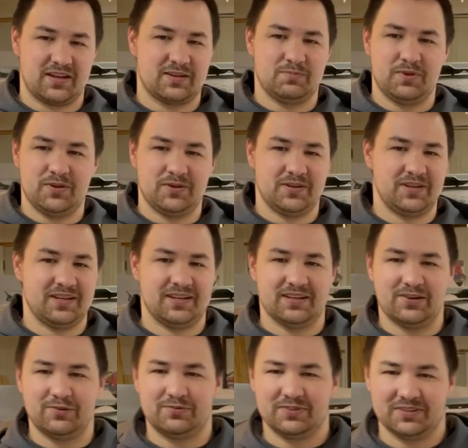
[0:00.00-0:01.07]
a community, and
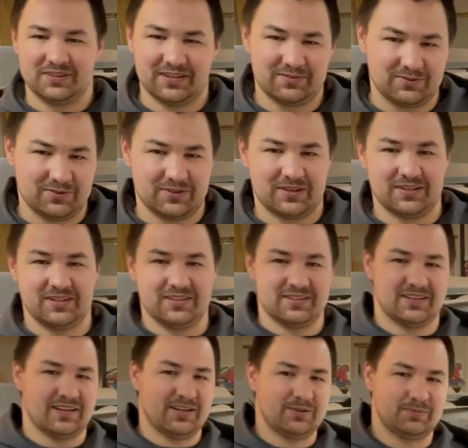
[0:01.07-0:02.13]
hopefully everyone on here
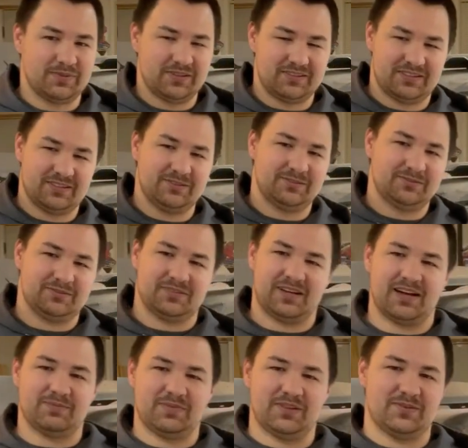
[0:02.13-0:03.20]
can help me too,
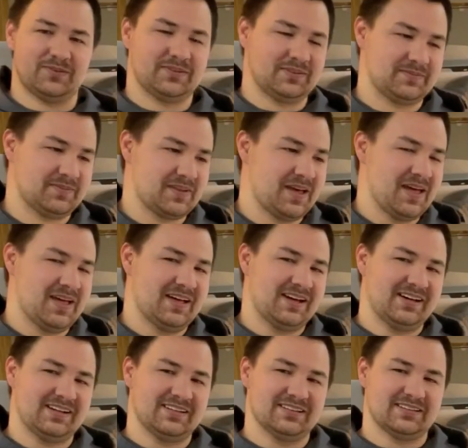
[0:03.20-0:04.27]
guide me through it.
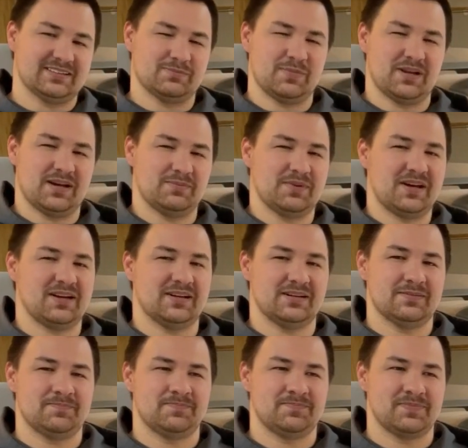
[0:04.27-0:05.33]
Because I mean, I'm not
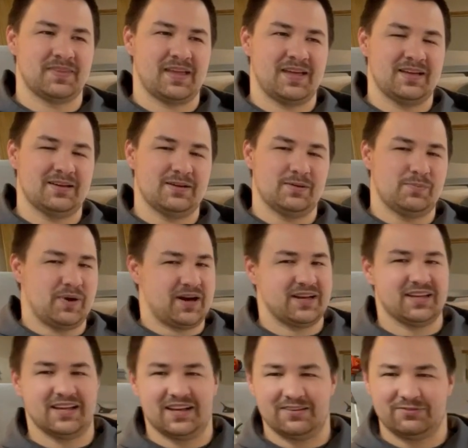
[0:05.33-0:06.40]
a
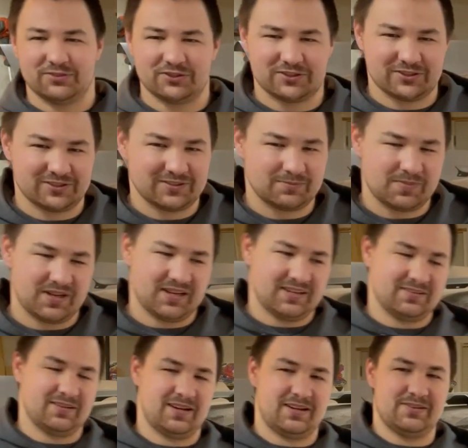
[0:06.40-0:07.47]
body guy for sure. I mean,
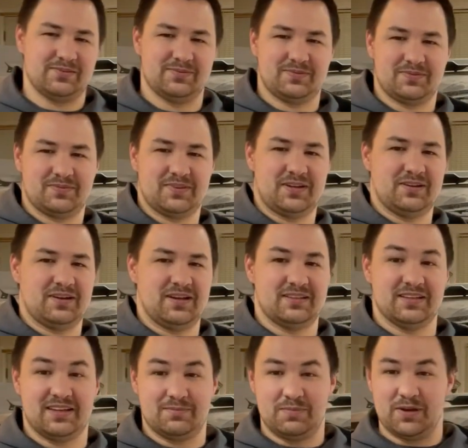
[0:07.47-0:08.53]
I don't, I have
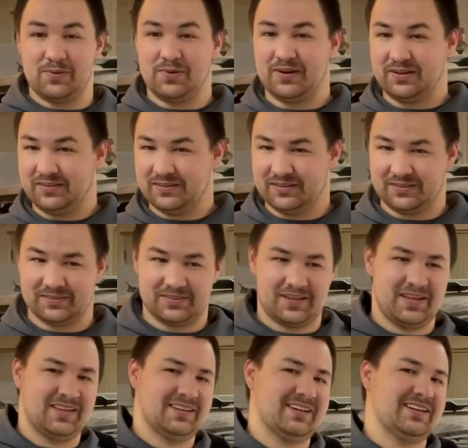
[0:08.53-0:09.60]
to give me a welder,
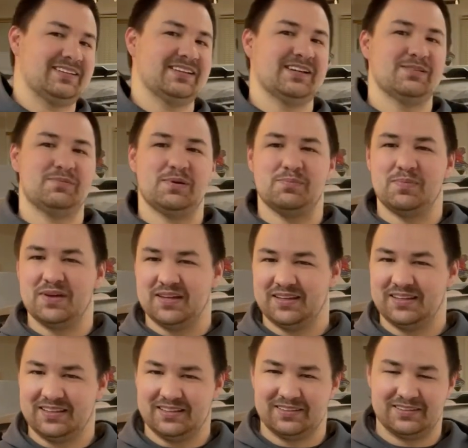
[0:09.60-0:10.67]
I have to give me
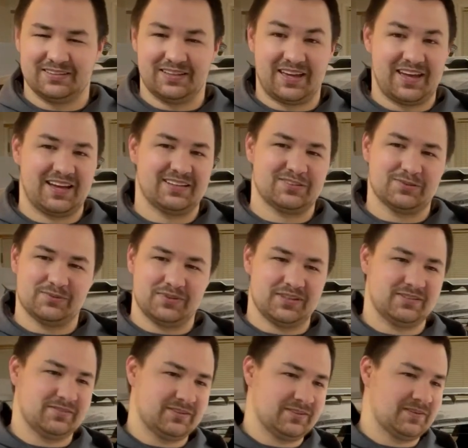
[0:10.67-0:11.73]
MIG gas or
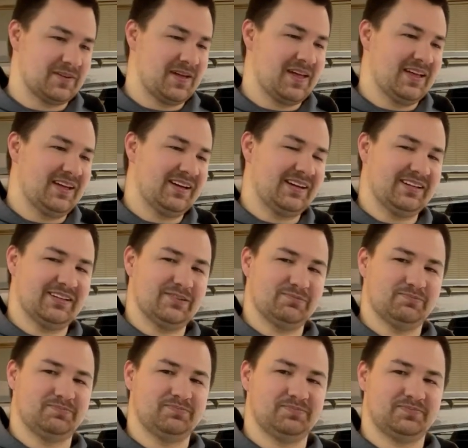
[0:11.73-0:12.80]
whatever. Um,